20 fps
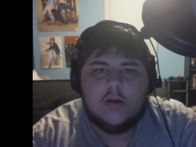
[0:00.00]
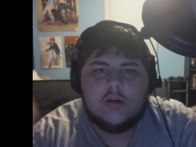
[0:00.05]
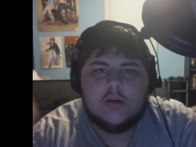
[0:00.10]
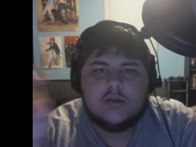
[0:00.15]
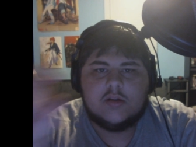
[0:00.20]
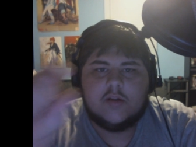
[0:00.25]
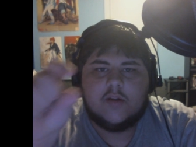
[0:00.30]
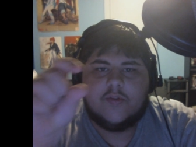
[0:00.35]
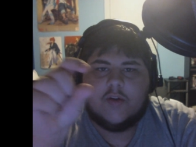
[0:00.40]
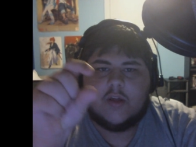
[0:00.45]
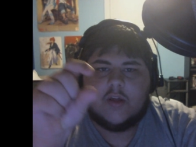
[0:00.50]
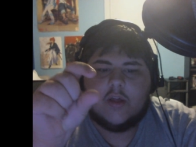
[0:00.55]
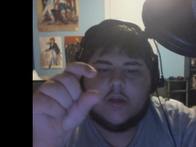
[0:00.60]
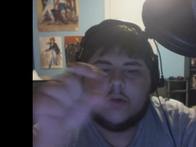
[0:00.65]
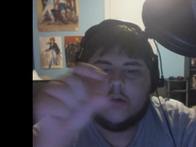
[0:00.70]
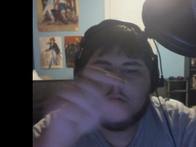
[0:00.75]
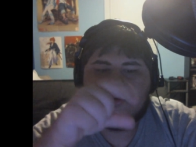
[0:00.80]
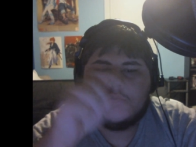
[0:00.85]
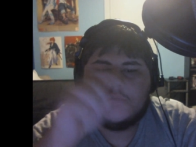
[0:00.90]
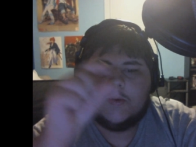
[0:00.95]
Stuff like
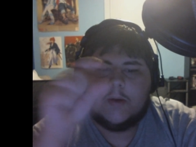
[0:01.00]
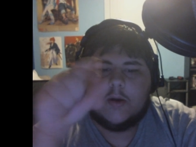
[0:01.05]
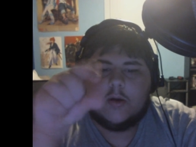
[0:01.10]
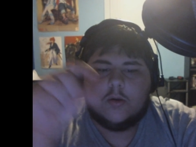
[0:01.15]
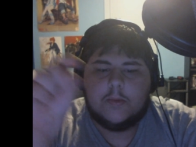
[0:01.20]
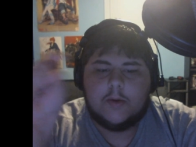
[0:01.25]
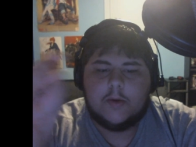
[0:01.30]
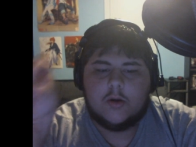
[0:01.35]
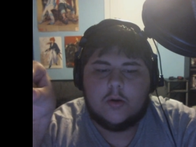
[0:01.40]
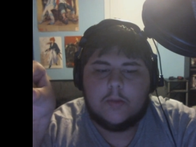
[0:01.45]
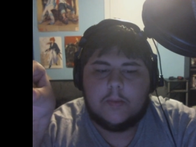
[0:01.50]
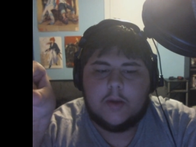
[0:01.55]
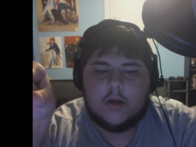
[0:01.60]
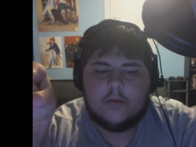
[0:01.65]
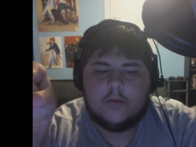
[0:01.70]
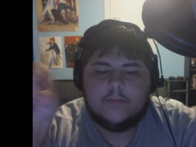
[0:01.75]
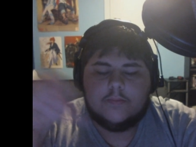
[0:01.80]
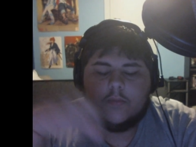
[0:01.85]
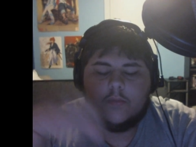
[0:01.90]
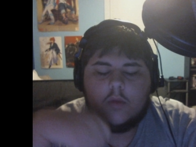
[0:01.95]
that. Zubat, Golbat, Crobat
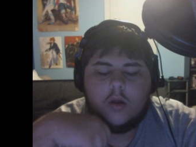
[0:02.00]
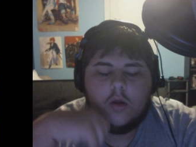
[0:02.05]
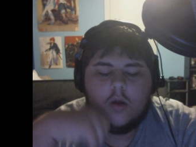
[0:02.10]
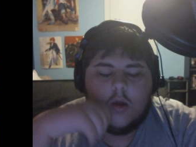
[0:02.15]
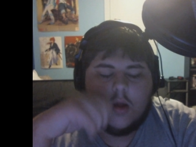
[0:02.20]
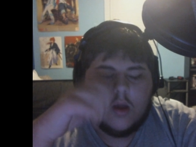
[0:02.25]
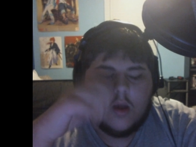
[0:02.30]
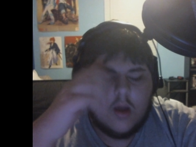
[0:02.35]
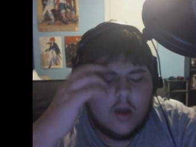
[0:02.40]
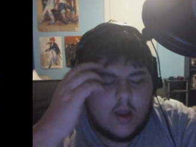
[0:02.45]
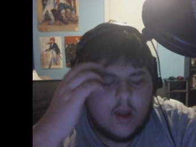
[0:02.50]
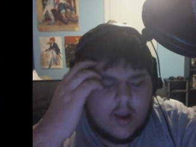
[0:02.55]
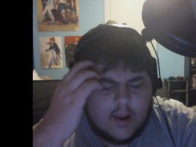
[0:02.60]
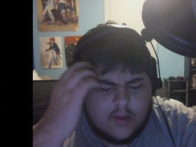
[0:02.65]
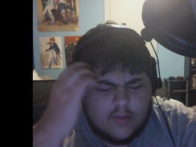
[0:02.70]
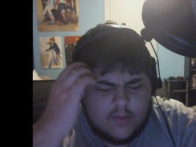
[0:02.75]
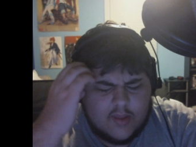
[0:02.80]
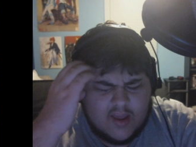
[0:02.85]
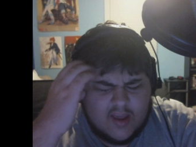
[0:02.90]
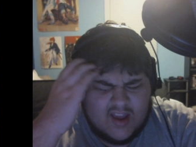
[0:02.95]

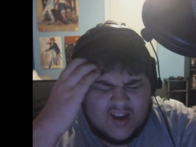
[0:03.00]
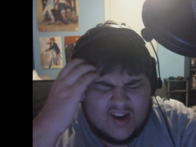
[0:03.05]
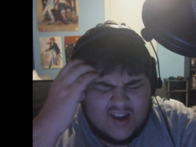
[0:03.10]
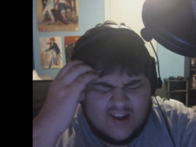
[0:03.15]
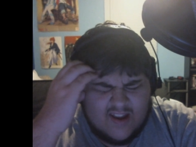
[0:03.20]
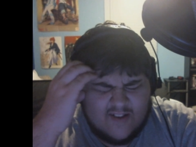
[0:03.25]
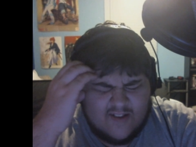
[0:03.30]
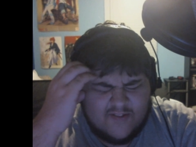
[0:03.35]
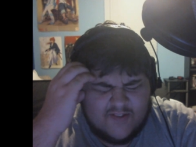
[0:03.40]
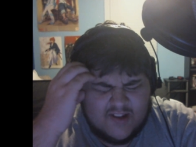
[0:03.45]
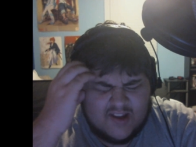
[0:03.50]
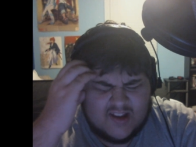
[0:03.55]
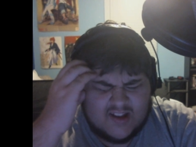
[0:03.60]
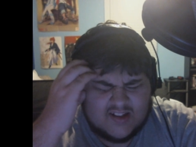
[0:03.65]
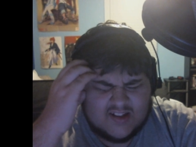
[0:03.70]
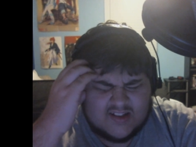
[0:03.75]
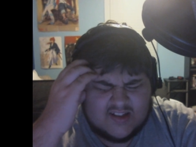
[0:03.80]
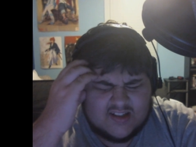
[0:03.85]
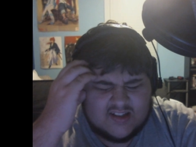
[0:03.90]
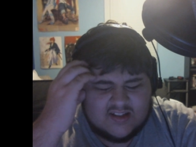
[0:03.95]
and then if
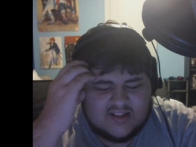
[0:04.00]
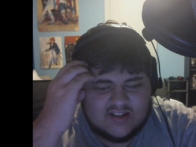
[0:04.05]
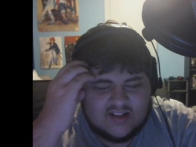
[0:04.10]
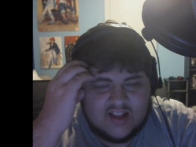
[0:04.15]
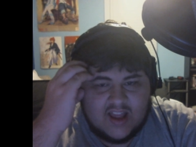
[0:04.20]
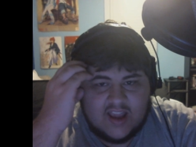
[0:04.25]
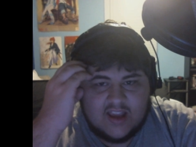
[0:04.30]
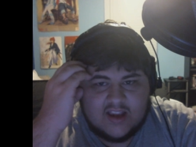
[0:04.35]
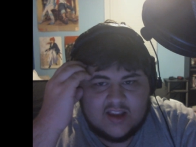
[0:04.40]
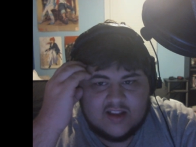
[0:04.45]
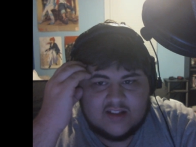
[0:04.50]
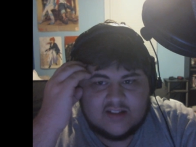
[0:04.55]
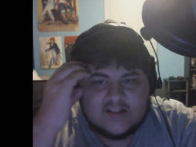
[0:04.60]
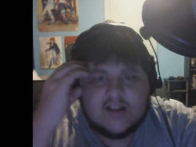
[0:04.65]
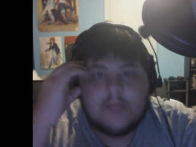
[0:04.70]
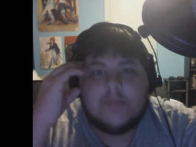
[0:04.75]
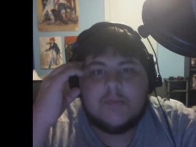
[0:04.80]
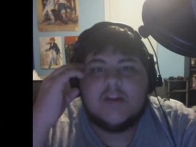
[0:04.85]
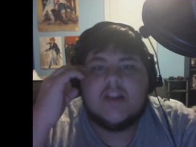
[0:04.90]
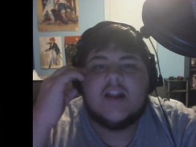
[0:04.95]
it's like
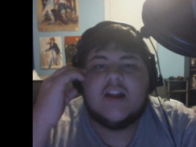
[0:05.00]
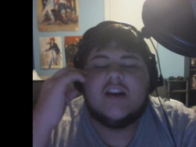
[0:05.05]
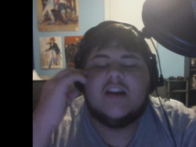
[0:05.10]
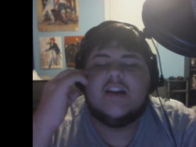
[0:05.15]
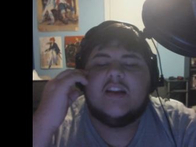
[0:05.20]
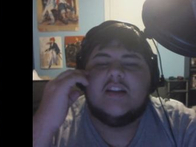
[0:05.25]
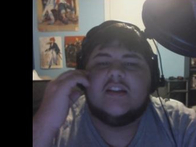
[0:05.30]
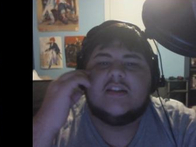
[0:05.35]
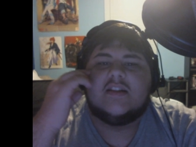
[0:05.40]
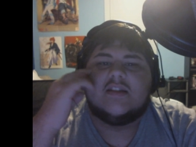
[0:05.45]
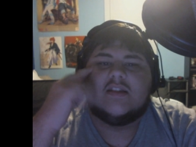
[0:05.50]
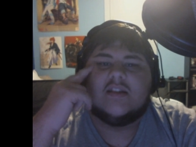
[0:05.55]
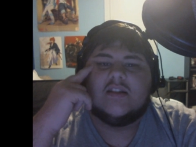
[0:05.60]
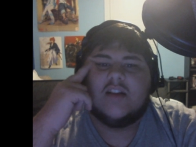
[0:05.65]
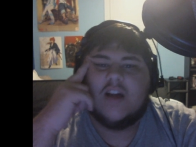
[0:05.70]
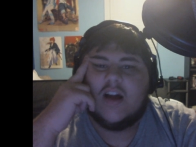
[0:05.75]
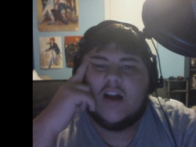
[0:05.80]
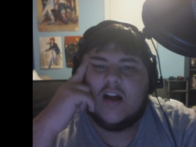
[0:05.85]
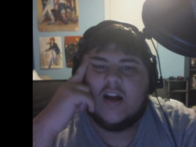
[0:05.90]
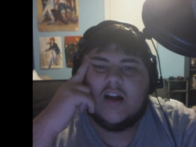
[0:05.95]
something that needs
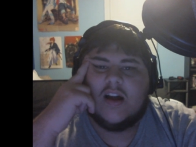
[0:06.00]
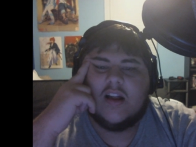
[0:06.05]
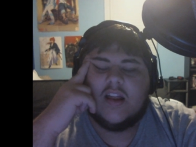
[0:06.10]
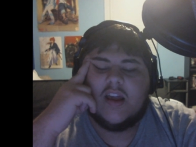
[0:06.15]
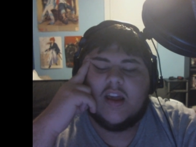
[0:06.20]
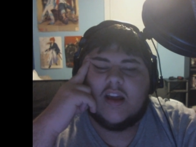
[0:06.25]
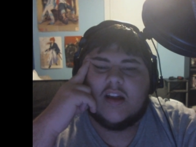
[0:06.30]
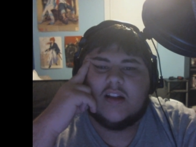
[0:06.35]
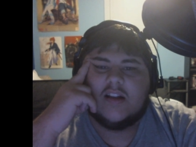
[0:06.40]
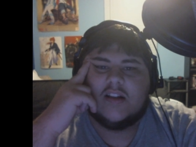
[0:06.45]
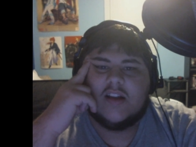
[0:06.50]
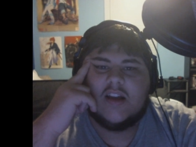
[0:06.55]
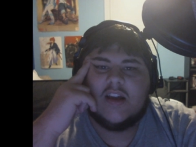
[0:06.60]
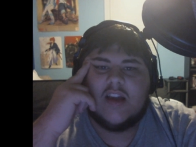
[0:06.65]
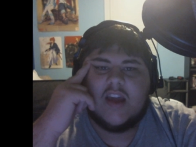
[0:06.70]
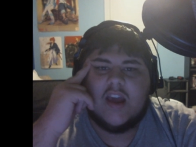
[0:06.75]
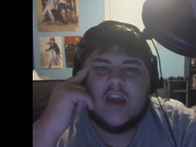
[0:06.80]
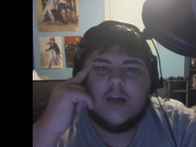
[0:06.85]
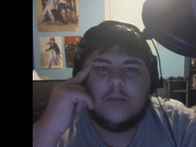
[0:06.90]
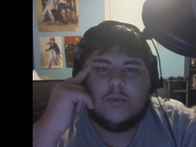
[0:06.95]
uh, like a
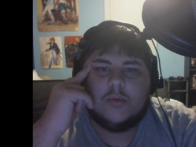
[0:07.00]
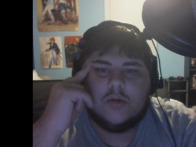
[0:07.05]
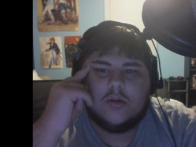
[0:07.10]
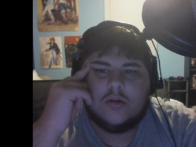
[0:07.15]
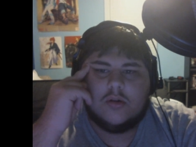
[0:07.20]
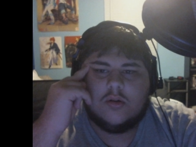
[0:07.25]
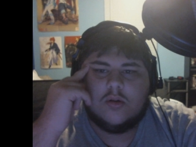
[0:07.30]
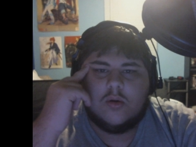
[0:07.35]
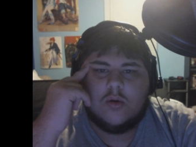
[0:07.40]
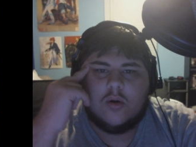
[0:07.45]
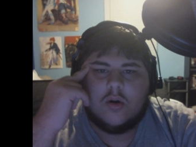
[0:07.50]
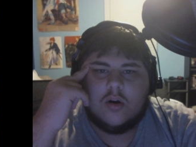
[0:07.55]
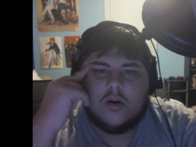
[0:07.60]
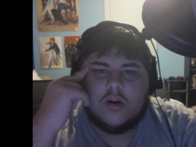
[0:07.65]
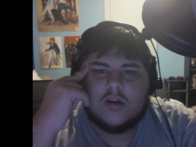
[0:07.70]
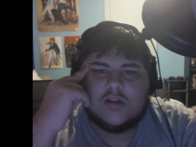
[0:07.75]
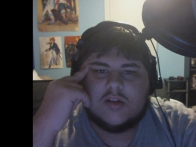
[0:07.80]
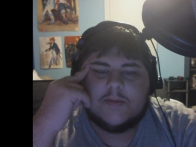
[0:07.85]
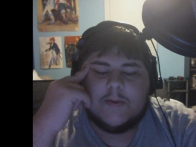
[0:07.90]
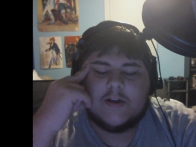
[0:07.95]
link cable
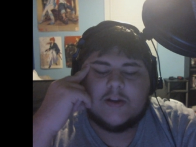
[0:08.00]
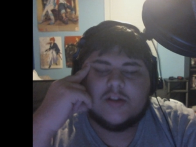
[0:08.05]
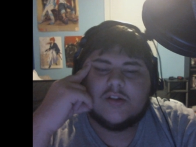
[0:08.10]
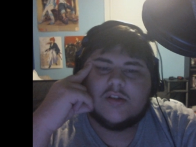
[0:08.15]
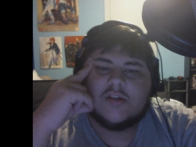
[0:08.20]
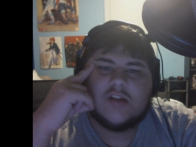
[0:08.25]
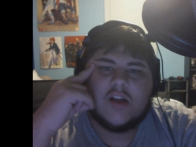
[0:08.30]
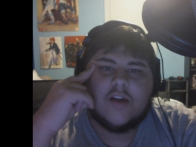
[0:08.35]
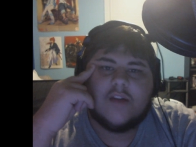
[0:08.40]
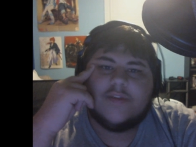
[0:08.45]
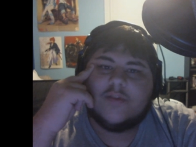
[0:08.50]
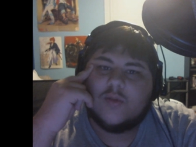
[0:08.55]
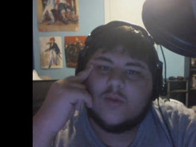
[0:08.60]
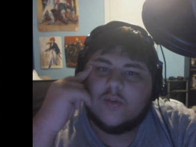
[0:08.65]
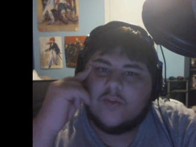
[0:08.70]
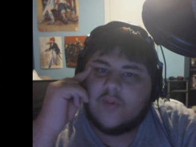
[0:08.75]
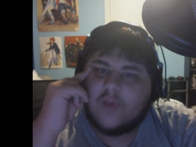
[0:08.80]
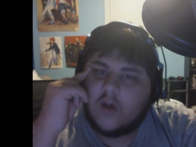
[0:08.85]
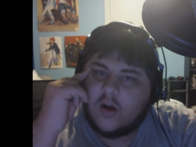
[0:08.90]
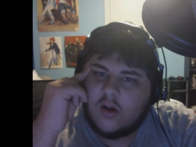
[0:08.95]
or special stuff
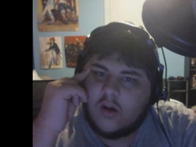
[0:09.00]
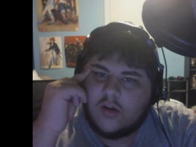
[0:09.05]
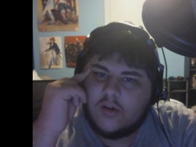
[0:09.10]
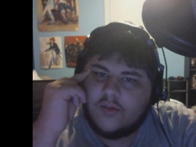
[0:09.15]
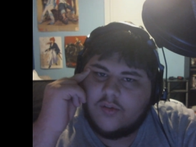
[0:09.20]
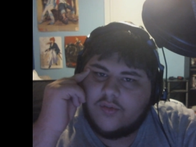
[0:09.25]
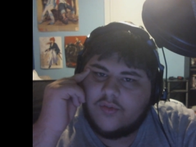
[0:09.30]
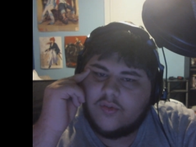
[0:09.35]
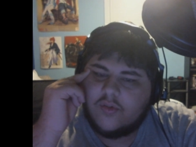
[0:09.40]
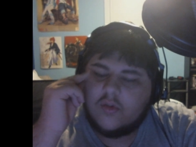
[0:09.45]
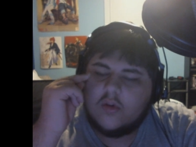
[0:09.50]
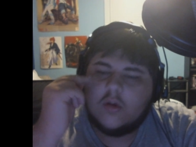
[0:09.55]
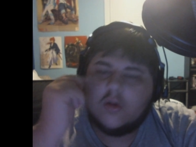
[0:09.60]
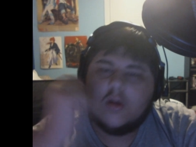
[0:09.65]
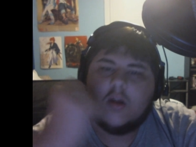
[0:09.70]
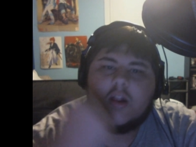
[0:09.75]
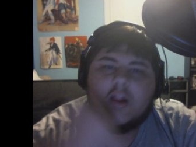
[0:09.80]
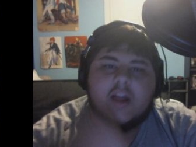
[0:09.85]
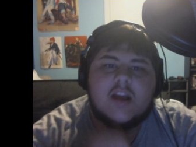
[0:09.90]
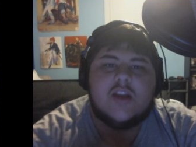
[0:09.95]
to evolve
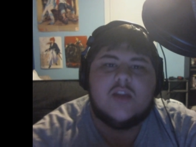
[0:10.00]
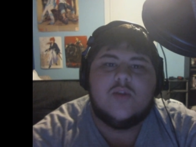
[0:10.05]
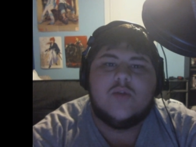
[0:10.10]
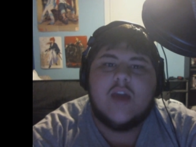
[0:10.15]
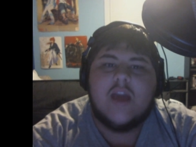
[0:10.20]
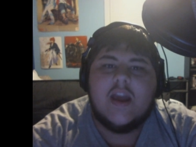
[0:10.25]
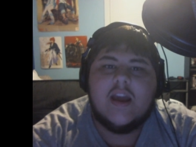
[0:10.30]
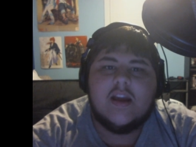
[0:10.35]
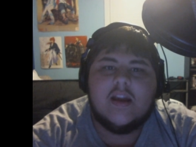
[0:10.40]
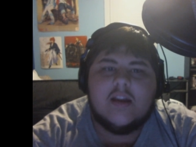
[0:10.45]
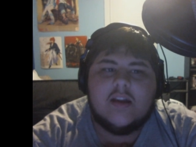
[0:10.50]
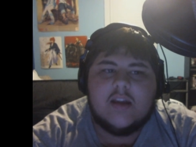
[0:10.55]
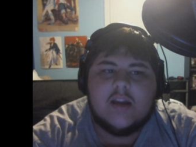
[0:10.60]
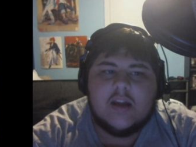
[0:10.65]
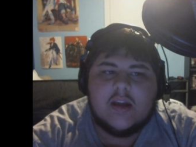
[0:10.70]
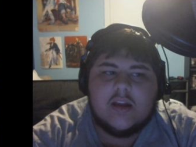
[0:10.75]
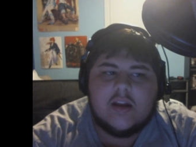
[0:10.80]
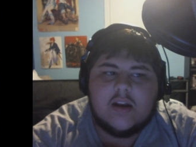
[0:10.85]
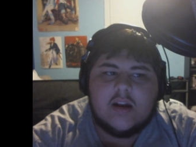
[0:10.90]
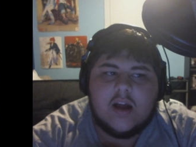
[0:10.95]
like you can't
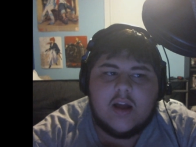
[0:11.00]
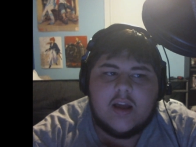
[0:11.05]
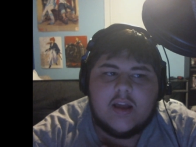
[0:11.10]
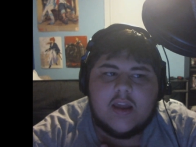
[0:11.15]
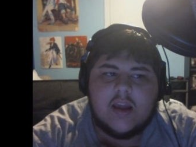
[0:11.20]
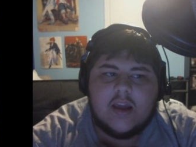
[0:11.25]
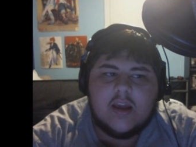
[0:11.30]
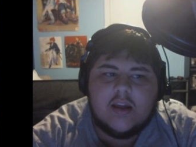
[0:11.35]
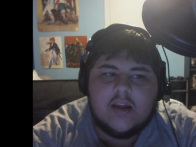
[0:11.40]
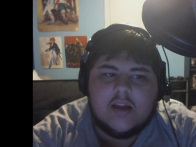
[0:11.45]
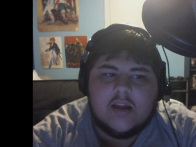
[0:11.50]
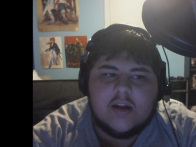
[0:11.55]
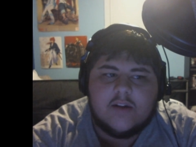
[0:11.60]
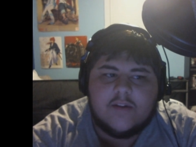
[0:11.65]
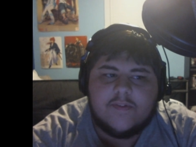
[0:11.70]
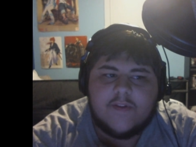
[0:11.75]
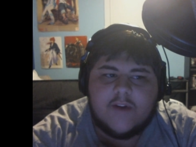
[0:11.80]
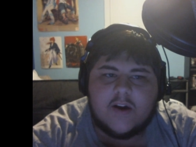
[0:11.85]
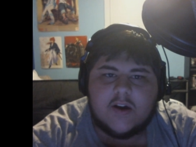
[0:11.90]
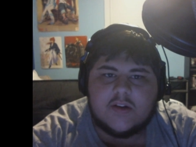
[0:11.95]
get i can't get a
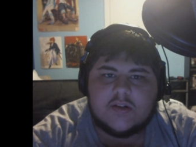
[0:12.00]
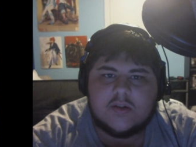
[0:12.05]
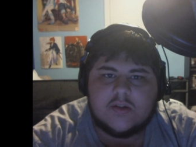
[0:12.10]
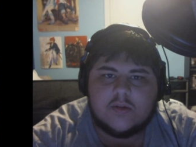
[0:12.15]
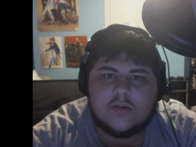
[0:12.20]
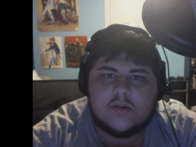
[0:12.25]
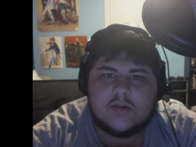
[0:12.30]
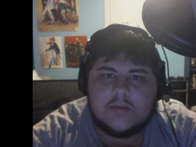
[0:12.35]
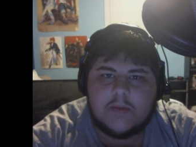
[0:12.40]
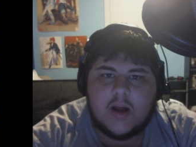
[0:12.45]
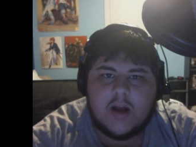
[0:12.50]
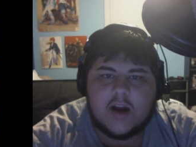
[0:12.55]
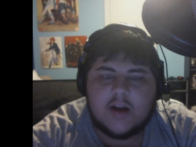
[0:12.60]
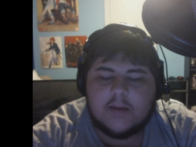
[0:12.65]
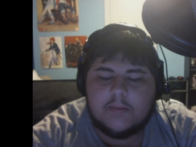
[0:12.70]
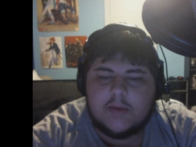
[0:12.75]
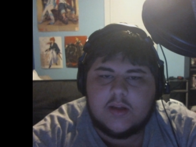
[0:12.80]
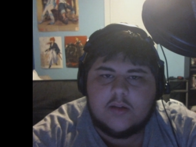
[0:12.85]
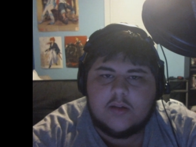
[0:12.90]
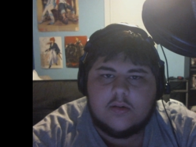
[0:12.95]
firestone because i'm not
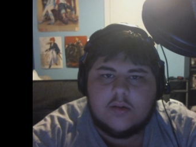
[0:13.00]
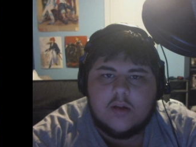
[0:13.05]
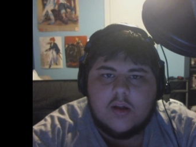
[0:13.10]
going to be